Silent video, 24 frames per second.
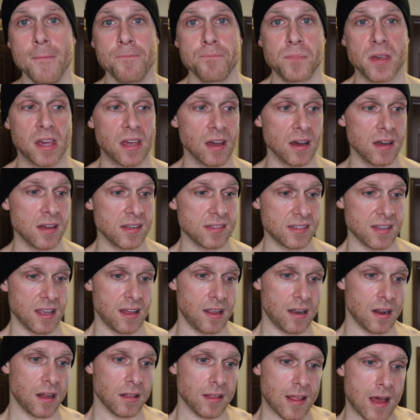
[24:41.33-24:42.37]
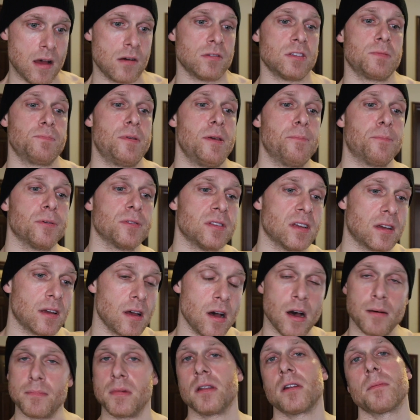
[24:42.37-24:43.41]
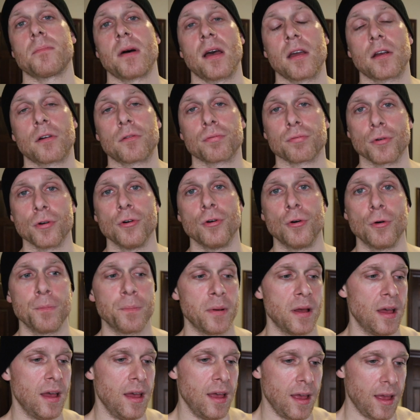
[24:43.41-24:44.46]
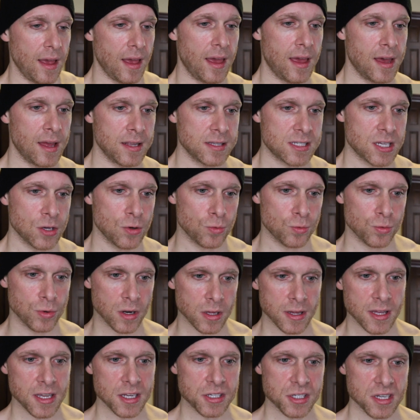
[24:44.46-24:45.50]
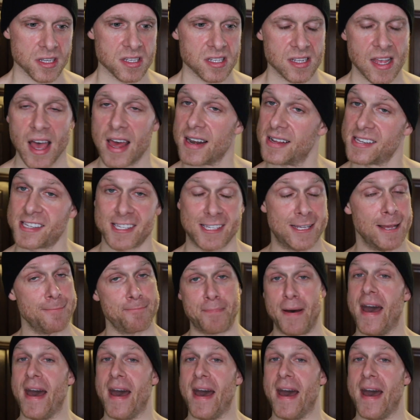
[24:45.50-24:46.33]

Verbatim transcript: because it allows people to come into my group and to really just kind of sit